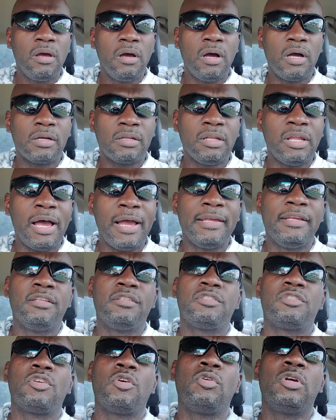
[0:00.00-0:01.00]
clients.
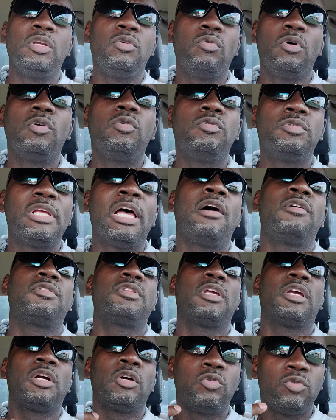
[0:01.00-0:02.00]
So anyone who's out
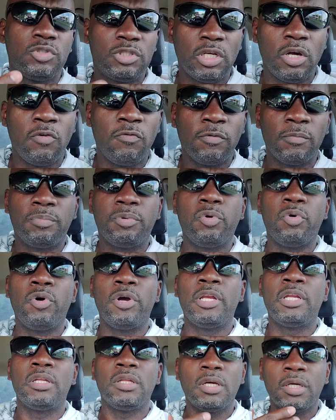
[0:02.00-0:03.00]
there who's
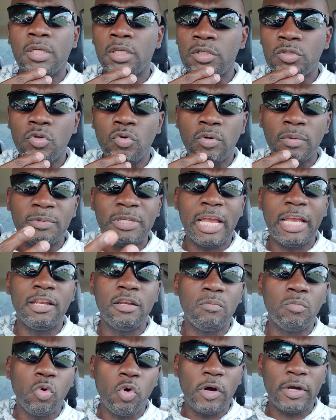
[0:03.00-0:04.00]
self-employed and looking to obtain a
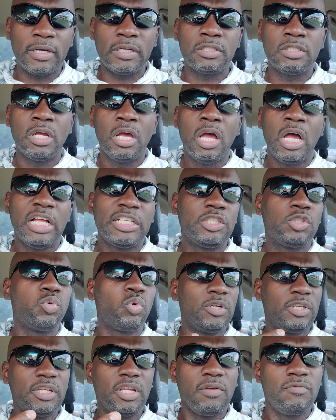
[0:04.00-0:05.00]
mortgage, just
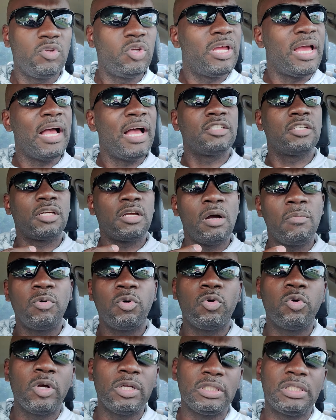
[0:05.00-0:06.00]
wanted to give you guys a couple
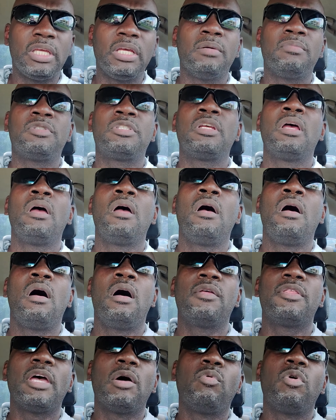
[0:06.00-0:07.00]
quick tips
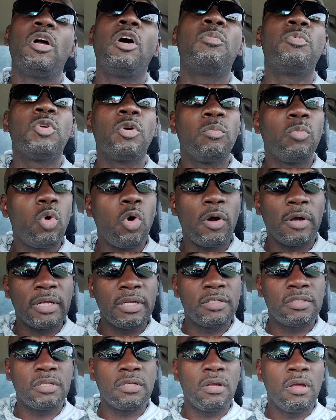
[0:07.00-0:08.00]
that will help your
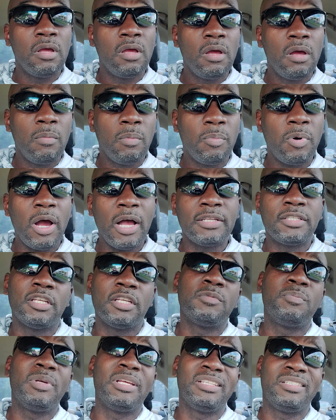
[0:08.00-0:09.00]
mortgage
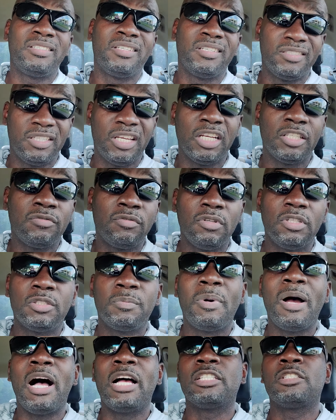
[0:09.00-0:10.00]
process be as successful as
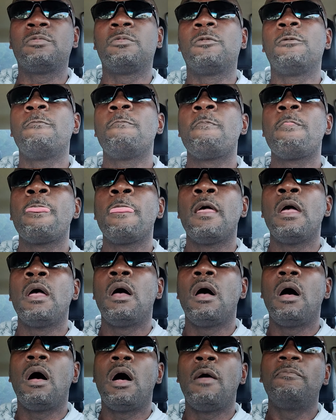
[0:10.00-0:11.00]
possible.
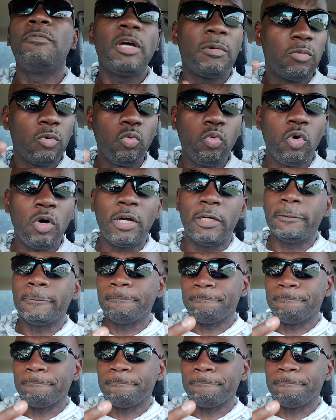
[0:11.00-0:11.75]
Number one,